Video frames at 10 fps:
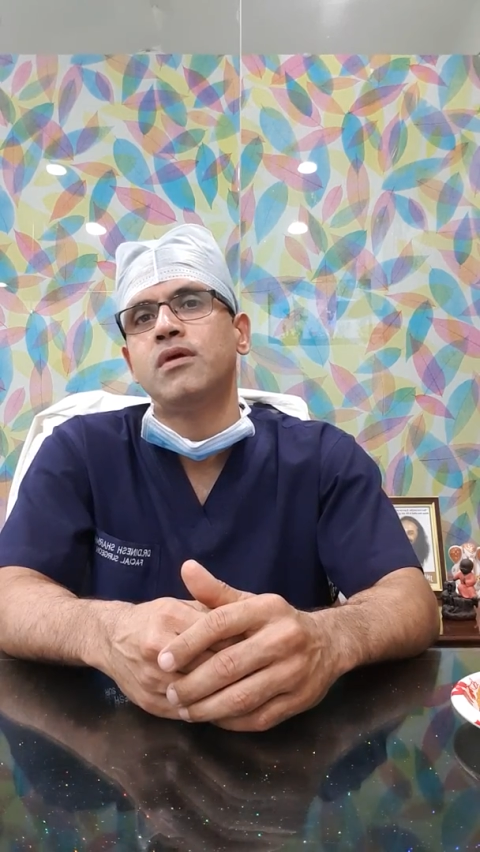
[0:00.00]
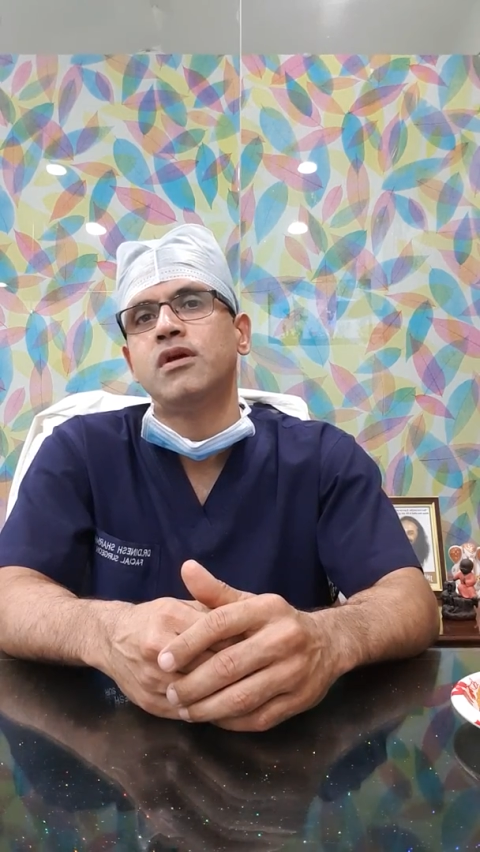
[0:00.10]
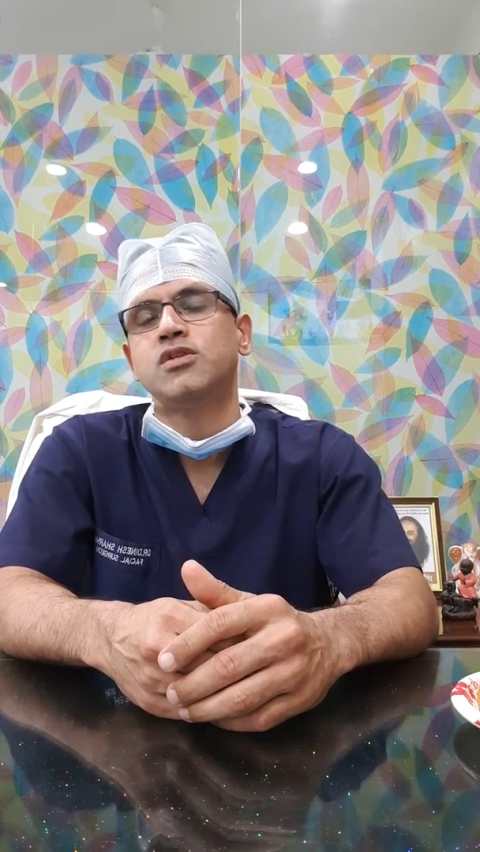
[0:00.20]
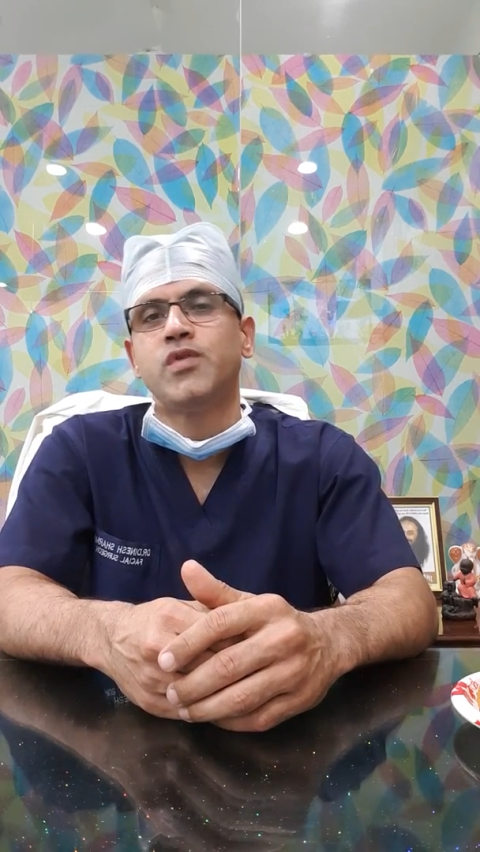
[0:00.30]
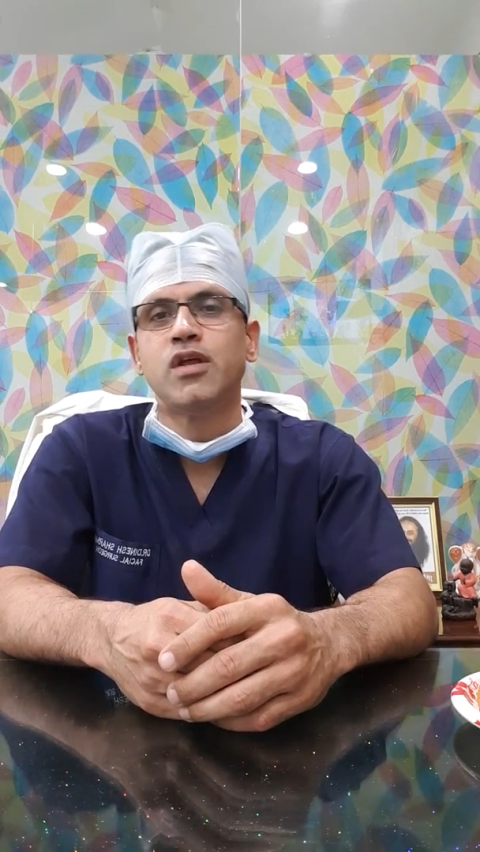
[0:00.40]

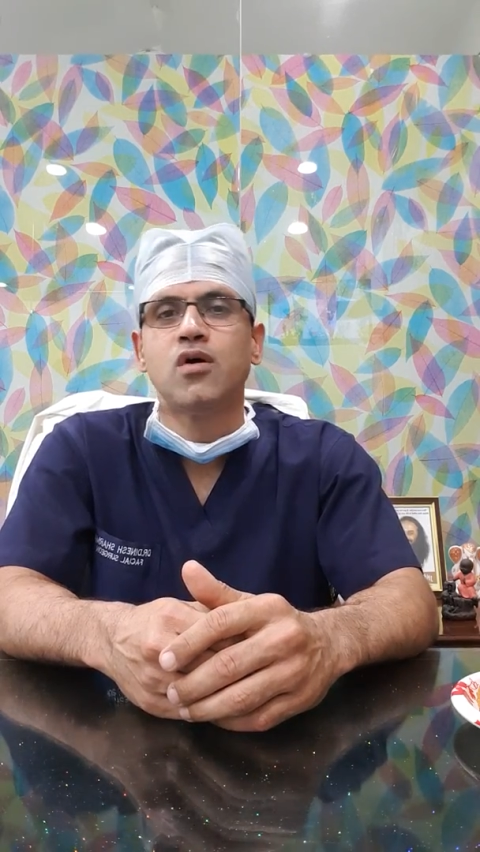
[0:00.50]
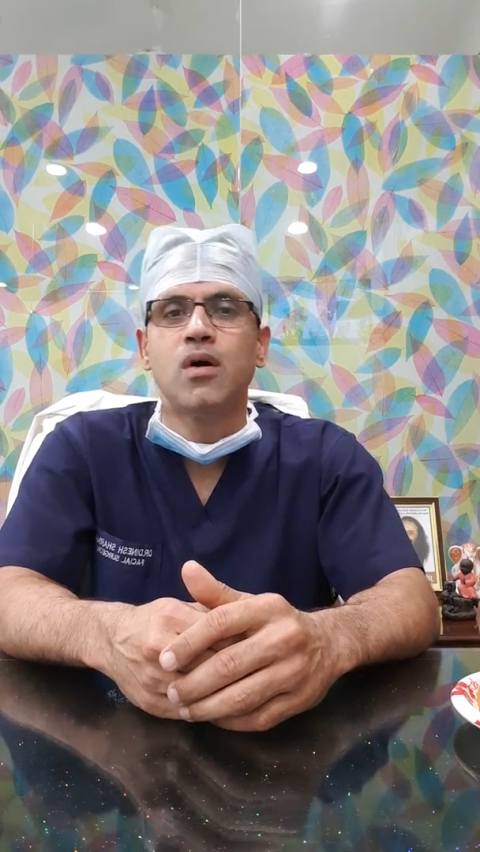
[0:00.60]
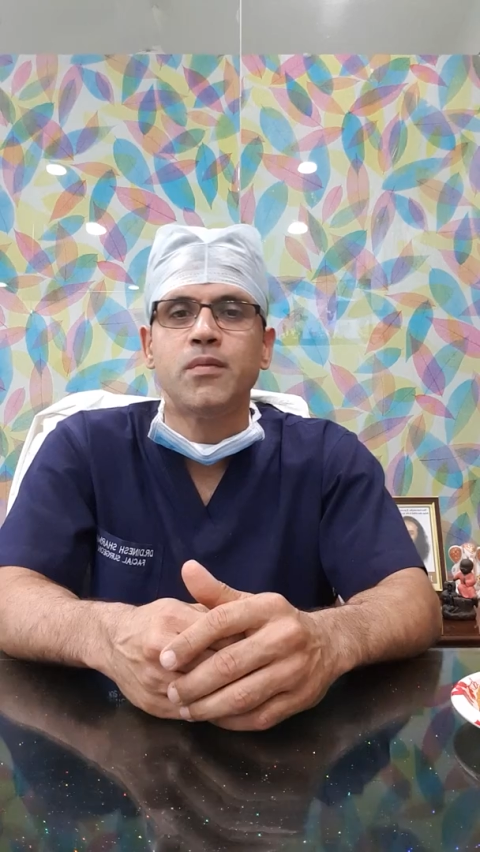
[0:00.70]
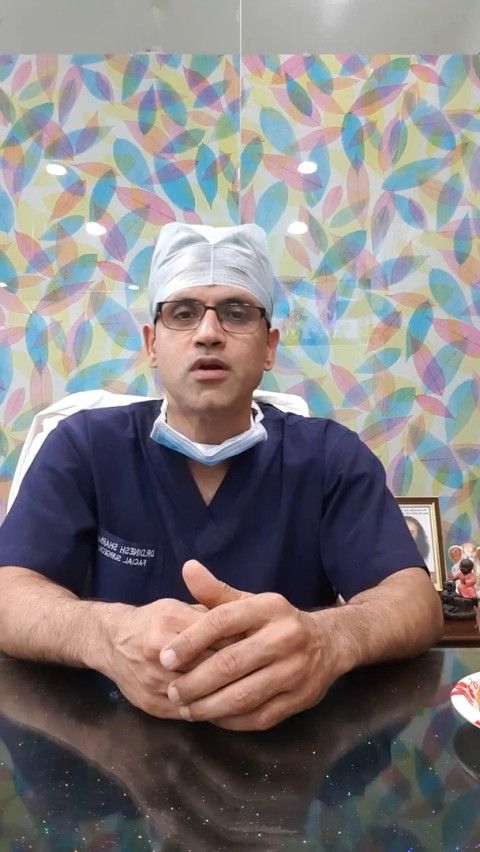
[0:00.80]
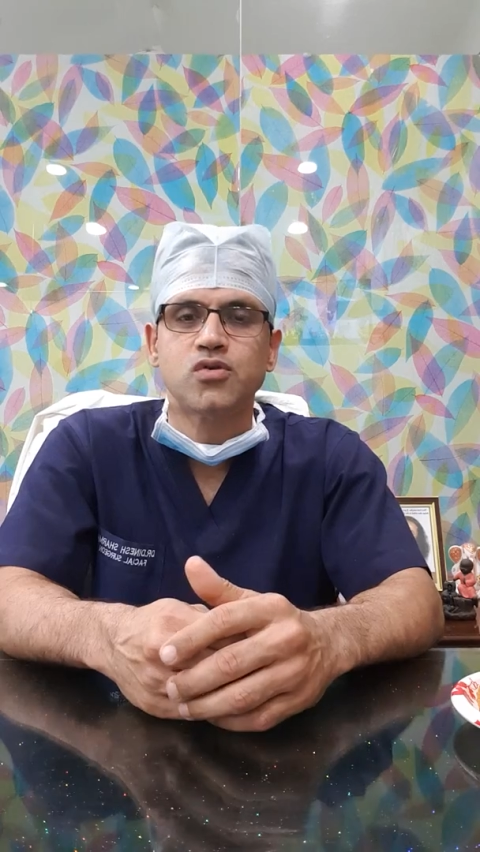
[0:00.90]
it's very
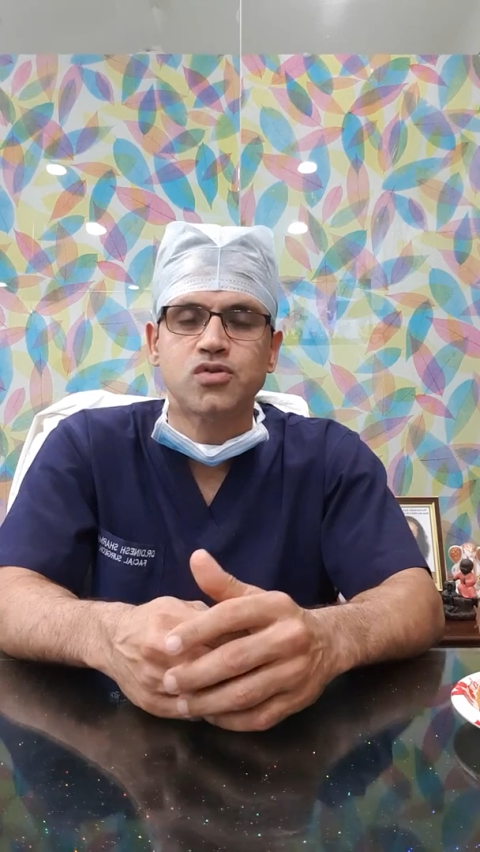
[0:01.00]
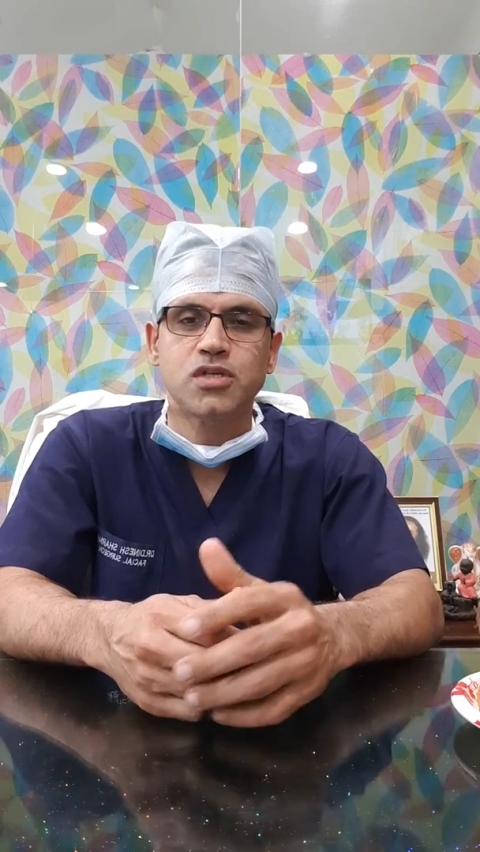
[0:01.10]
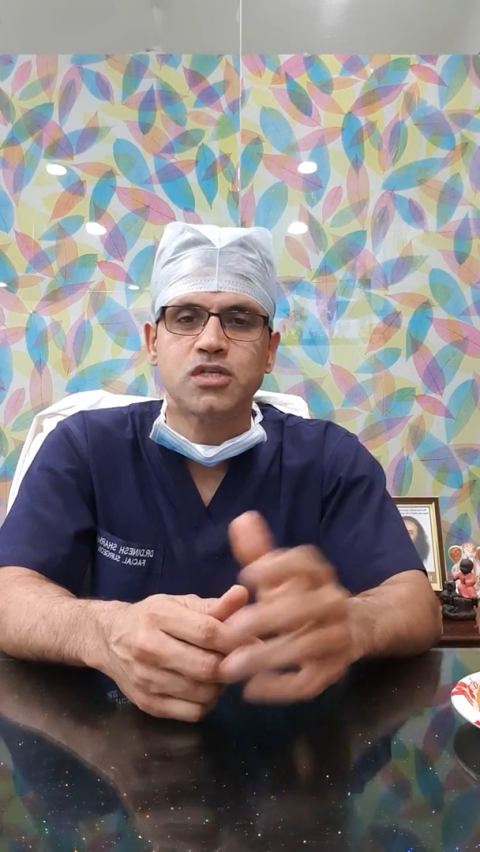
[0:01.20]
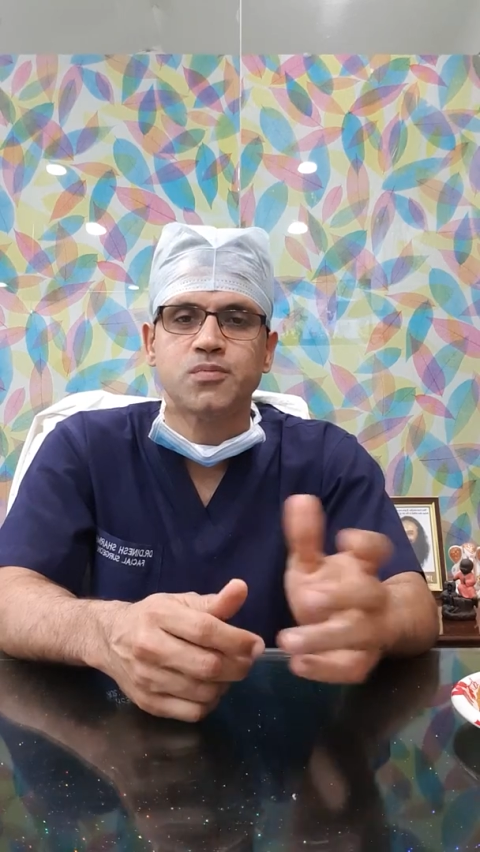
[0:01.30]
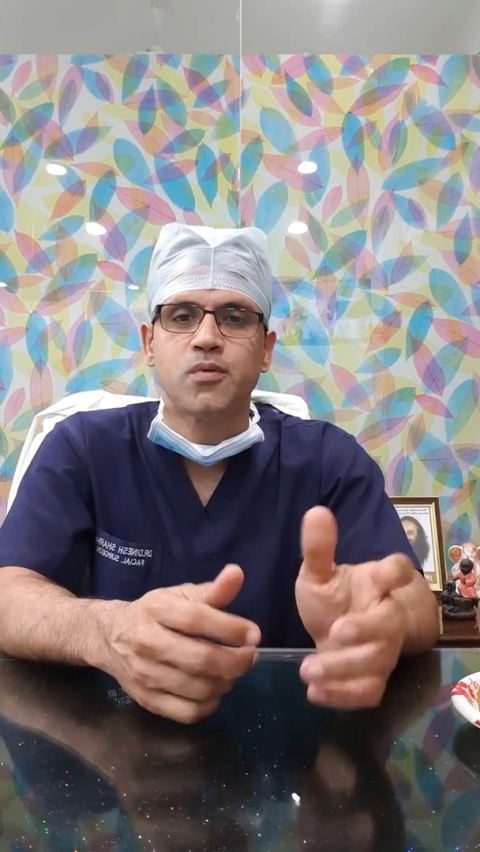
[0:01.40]
common to
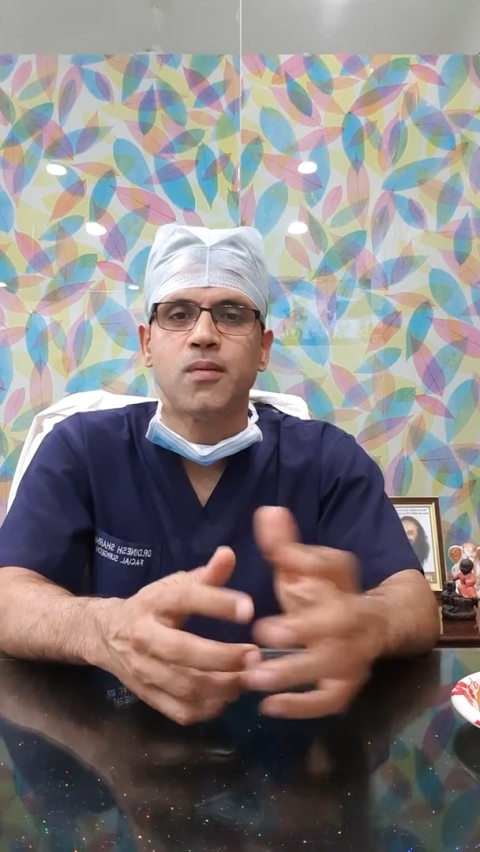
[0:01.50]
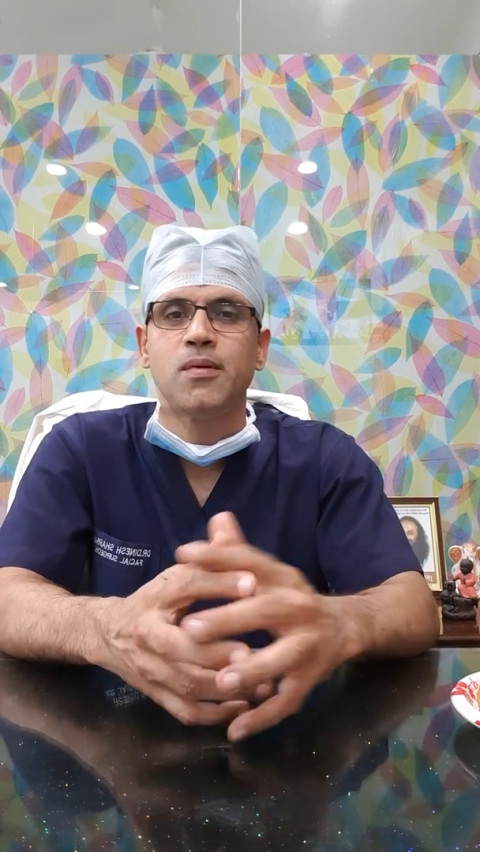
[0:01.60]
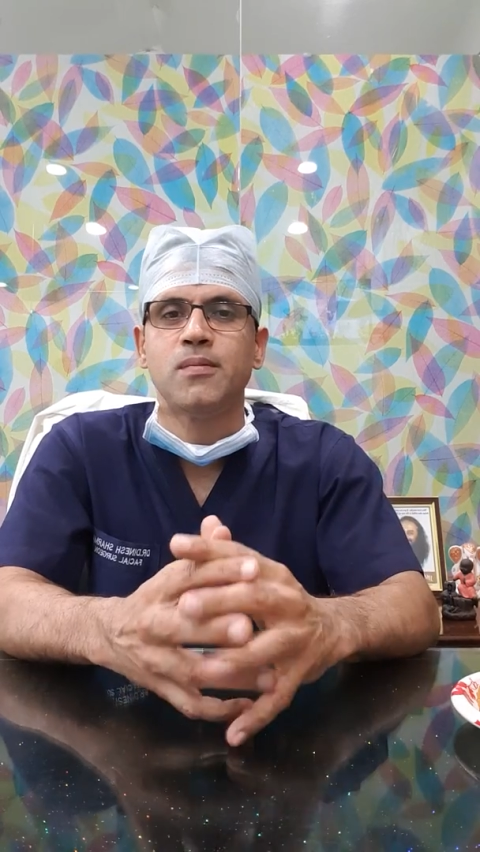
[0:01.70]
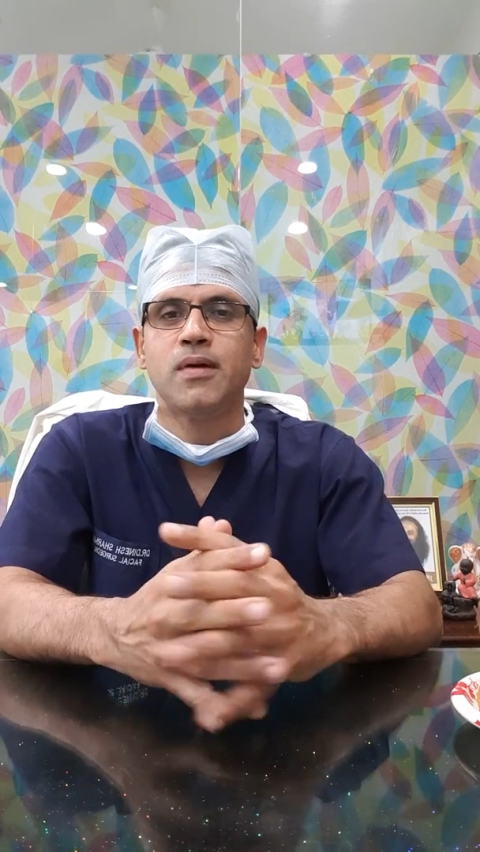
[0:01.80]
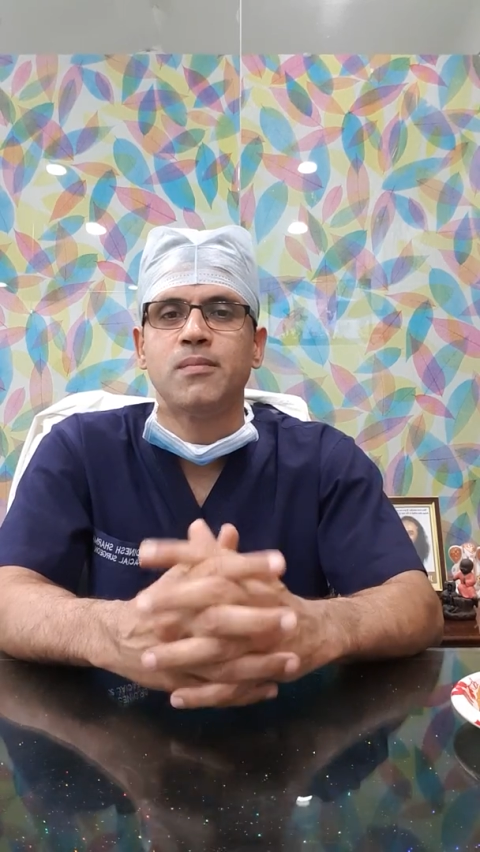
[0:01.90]
see this problem